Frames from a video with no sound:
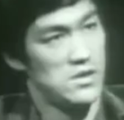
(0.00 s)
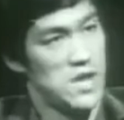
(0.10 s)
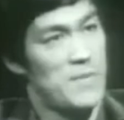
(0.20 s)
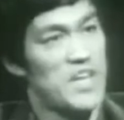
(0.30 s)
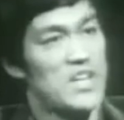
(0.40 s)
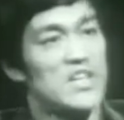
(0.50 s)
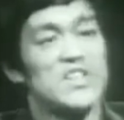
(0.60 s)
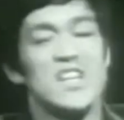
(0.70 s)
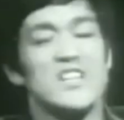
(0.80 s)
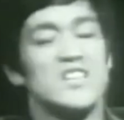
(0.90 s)
mean,
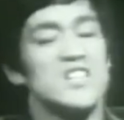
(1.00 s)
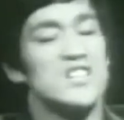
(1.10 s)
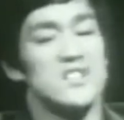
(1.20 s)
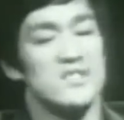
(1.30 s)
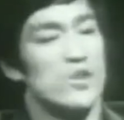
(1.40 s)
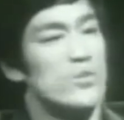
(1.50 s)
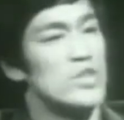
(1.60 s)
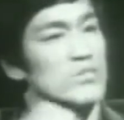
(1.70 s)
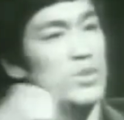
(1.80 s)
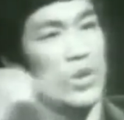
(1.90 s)
it is easy for me to
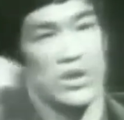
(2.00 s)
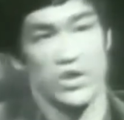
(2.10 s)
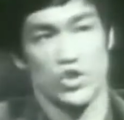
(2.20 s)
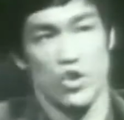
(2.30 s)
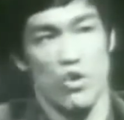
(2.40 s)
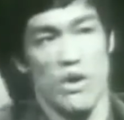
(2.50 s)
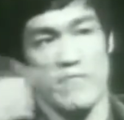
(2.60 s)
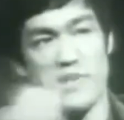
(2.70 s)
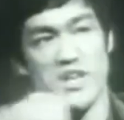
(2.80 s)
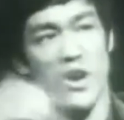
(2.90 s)
put on a show and
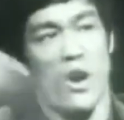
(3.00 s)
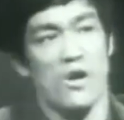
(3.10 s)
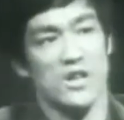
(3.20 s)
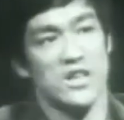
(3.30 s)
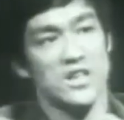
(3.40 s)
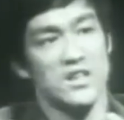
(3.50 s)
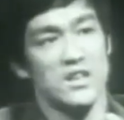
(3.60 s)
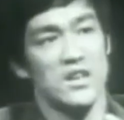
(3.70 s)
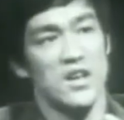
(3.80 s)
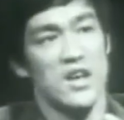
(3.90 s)
be cocky
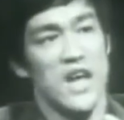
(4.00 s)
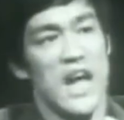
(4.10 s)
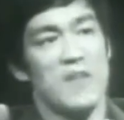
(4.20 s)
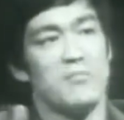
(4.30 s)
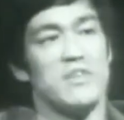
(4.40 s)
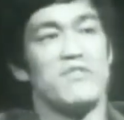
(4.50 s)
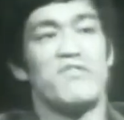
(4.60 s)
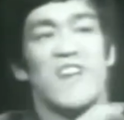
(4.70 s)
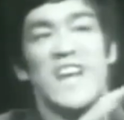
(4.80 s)
and be flooded